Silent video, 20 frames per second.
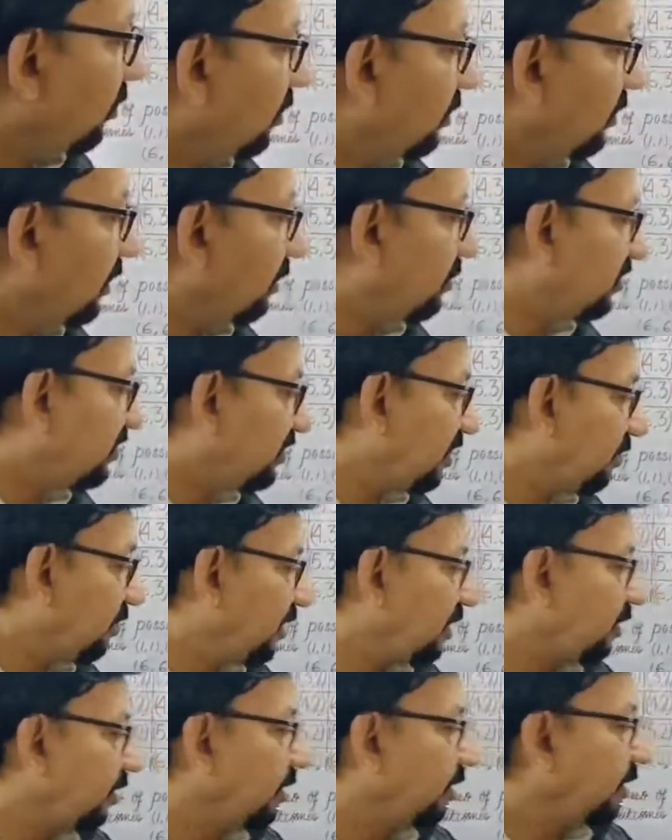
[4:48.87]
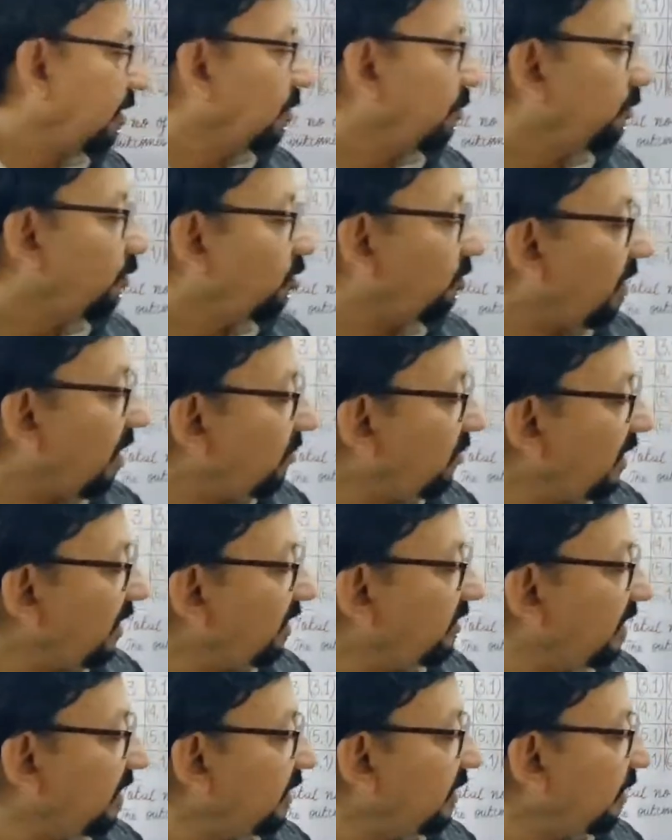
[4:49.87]
number 7,
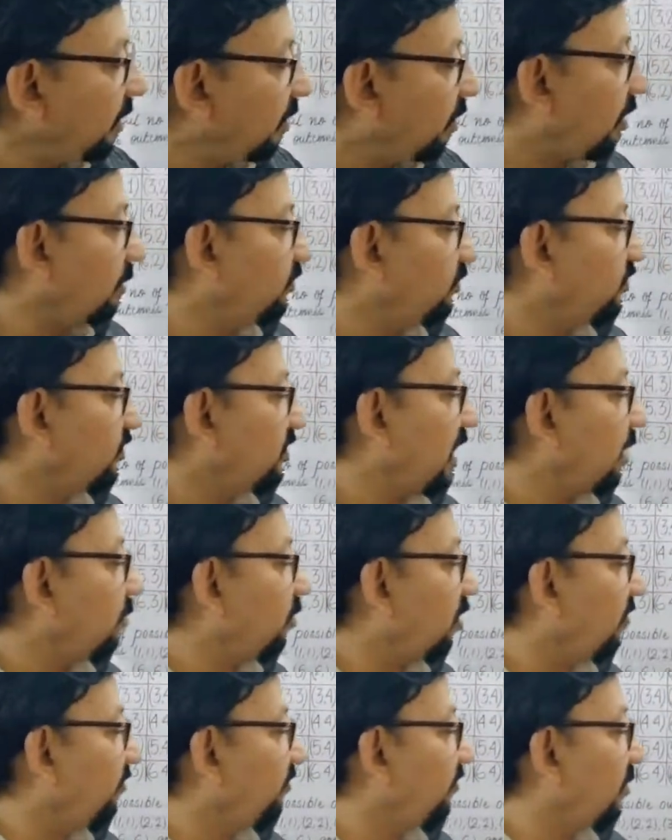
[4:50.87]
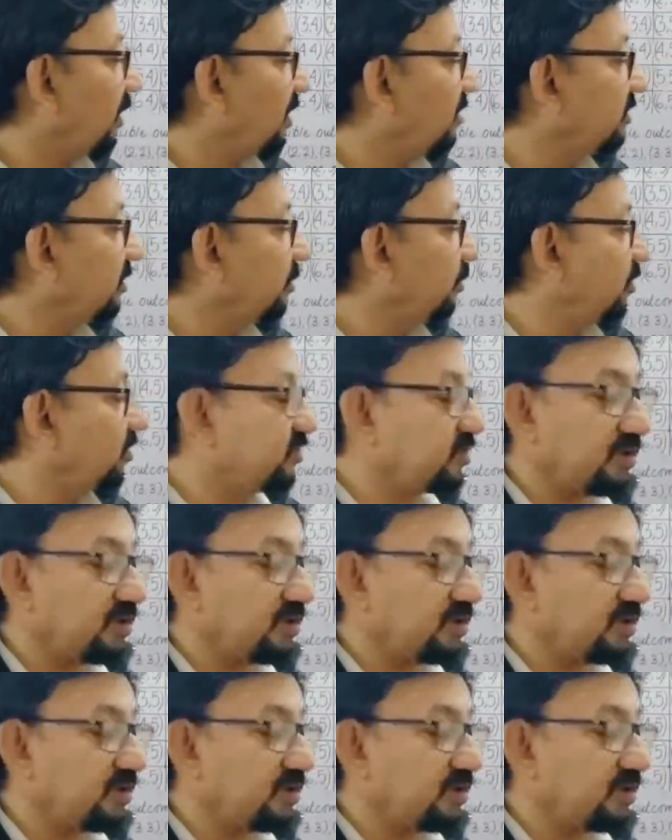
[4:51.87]
probability of sum of multiples of